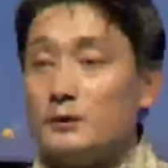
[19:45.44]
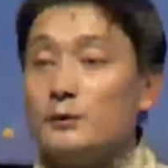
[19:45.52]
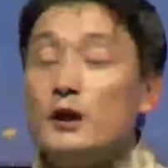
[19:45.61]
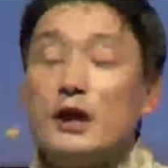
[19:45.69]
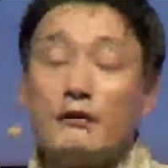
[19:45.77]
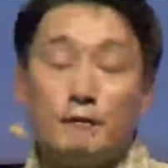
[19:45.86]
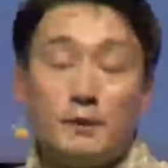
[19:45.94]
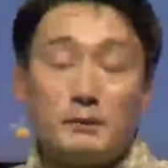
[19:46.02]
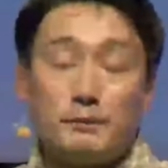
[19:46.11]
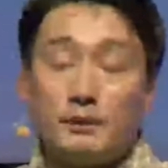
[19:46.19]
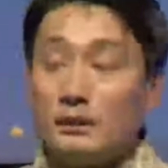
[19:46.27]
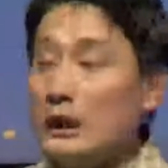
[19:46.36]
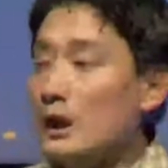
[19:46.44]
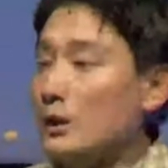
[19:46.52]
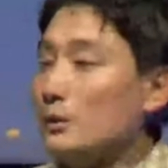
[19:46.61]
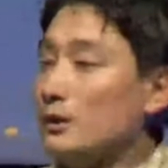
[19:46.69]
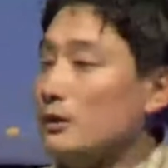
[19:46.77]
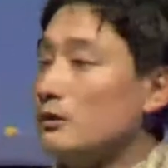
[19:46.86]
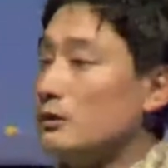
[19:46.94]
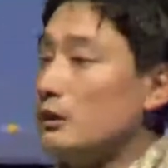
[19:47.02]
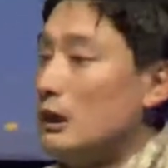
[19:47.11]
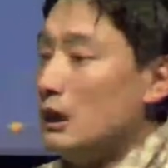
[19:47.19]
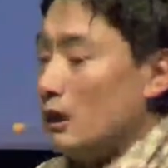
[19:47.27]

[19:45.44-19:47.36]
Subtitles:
We have people with, you know,